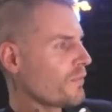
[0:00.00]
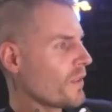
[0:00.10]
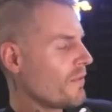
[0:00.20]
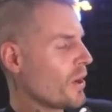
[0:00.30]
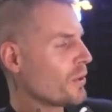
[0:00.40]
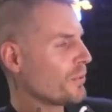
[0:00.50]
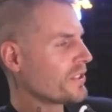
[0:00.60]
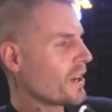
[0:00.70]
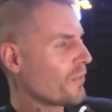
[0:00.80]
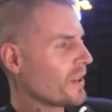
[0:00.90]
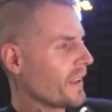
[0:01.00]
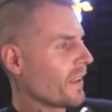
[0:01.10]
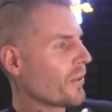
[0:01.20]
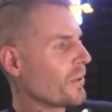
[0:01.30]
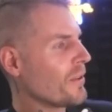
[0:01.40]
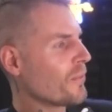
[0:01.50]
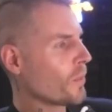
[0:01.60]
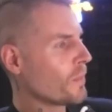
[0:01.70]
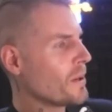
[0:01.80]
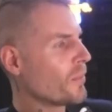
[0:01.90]
very cool stuff. We got like
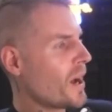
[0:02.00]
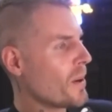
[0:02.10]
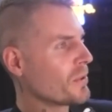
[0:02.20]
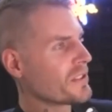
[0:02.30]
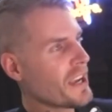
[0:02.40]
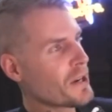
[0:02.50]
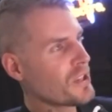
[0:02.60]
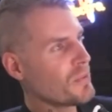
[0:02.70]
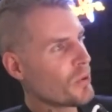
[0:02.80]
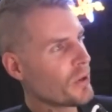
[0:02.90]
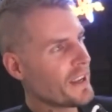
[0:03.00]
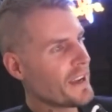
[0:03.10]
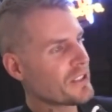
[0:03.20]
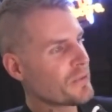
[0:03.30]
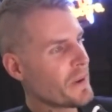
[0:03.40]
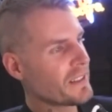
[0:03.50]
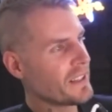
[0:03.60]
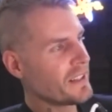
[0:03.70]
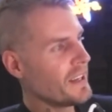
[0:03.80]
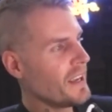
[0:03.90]
34 people on, which is actually more than I
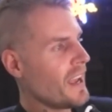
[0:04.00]
expected.